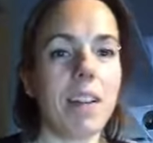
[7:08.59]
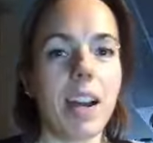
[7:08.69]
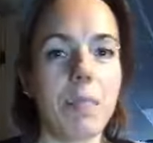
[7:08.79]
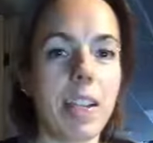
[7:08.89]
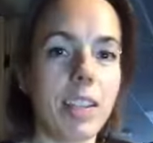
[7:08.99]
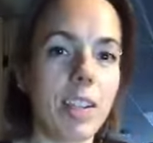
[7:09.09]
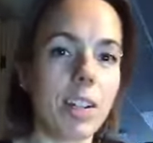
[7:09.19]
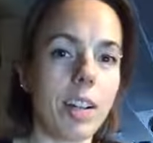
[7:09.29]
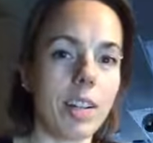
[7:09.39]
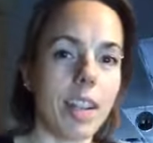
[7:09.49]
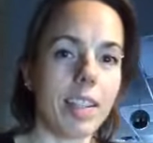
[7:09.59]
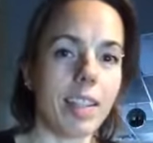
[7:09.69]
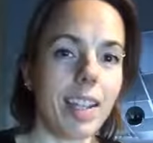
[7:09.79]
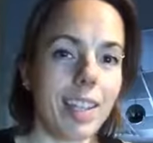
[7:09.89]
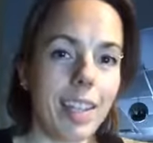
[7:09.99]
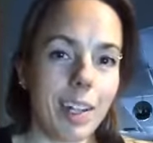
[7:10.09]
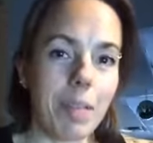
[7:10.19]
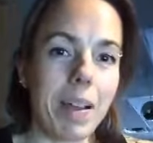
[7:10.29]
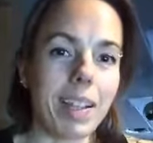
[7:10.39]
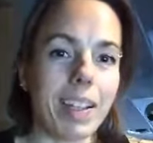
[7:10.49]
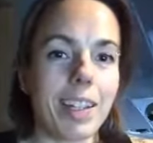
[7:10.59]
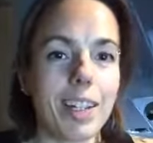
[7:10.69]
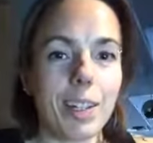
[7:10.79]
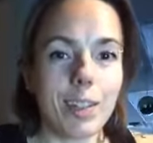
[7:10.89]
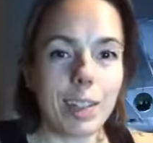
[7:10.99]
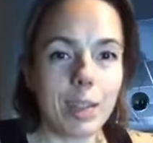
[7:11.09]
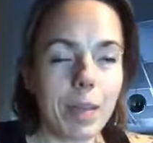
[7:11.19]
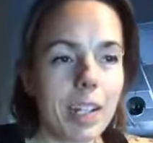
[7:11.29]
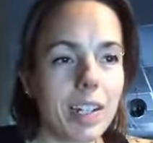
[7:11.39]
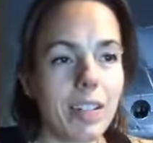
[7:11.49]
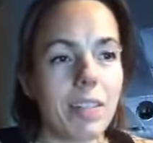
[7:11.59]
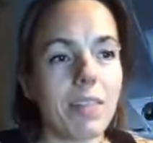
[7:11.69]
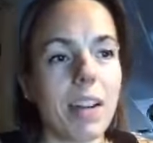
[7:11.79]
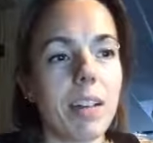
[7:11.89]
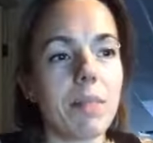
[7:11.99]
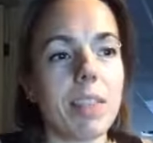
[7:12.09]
uh, my sister does an insect repellent and she uses a bunch of um,